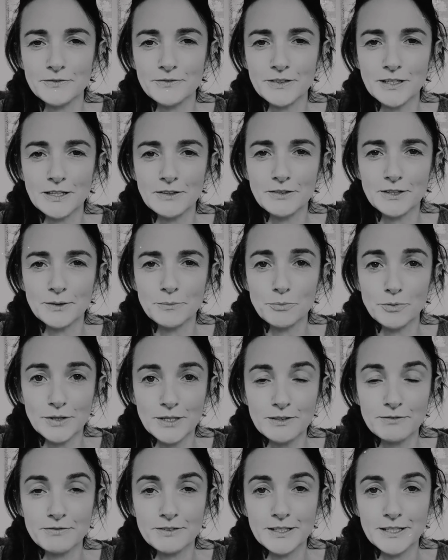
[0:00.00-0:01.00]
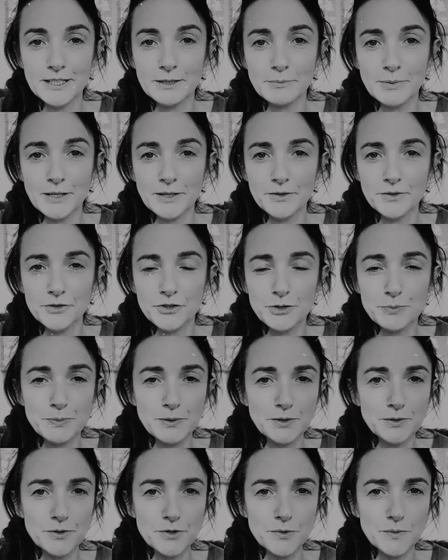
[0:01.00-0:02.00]
very briefly about
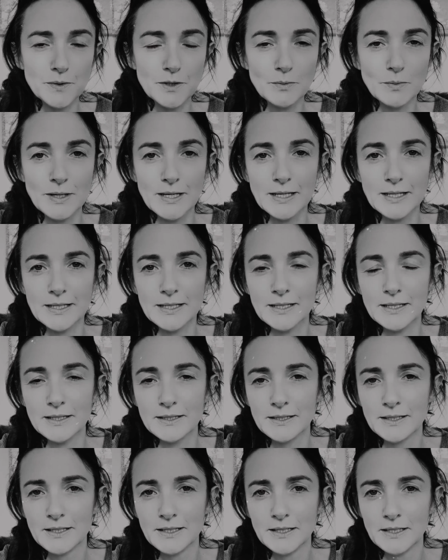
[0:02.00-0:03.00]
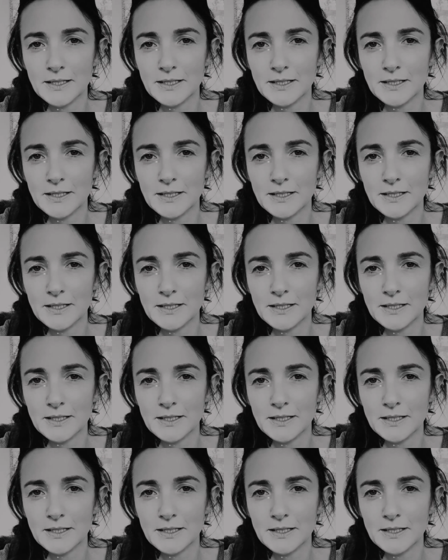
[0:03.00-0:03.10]
spiritual awakening.